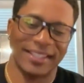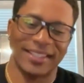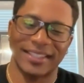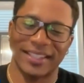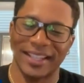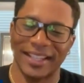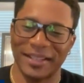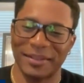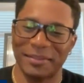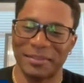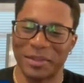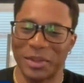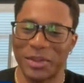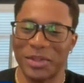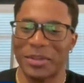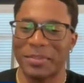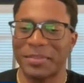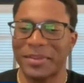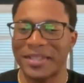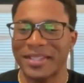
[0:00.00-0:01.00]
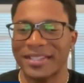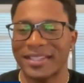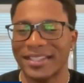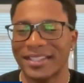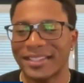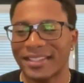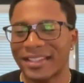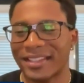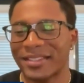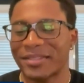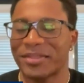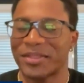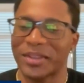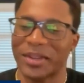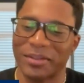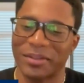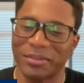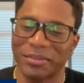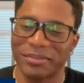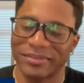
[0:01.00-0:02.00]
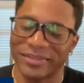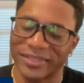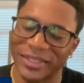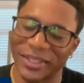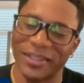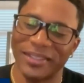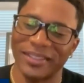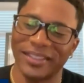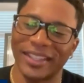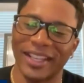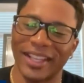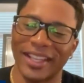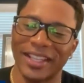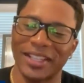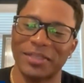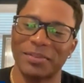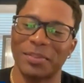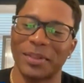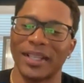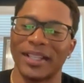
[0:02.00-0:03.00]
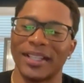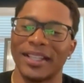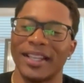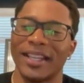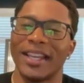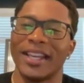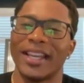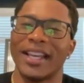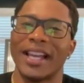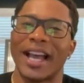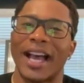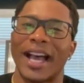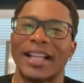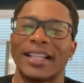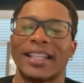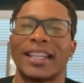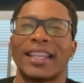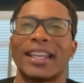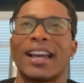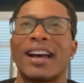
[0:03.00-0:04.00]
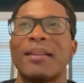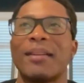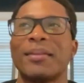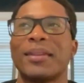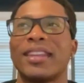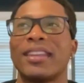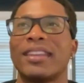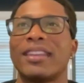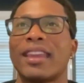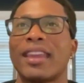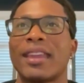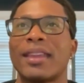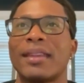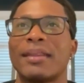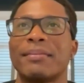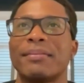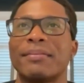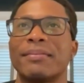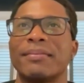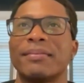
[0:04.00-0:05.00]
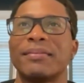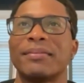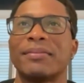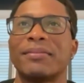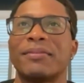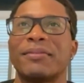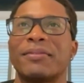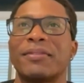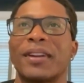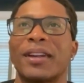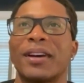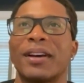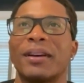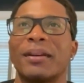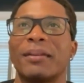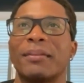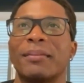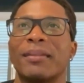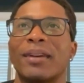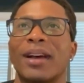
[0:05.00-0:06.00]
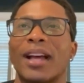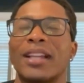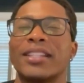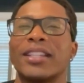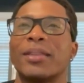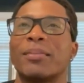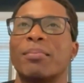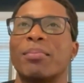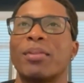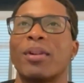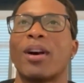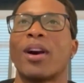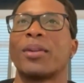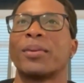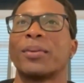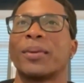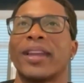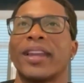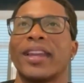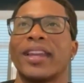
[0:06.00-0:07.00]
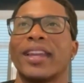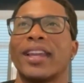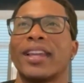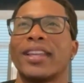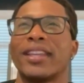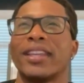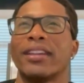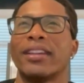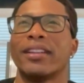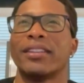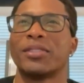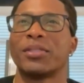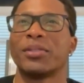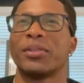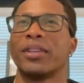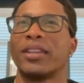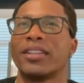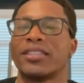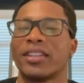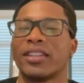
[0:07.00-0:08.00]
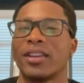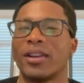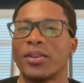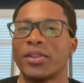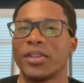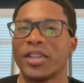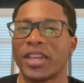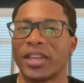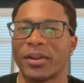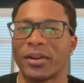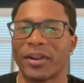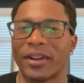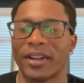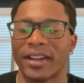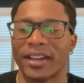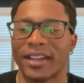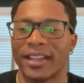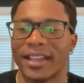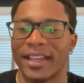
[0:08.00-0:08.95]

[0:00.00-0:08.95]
stay in the music business because of certain certain things. But I think comedy came from I did Broadway a year, two years ago in New York,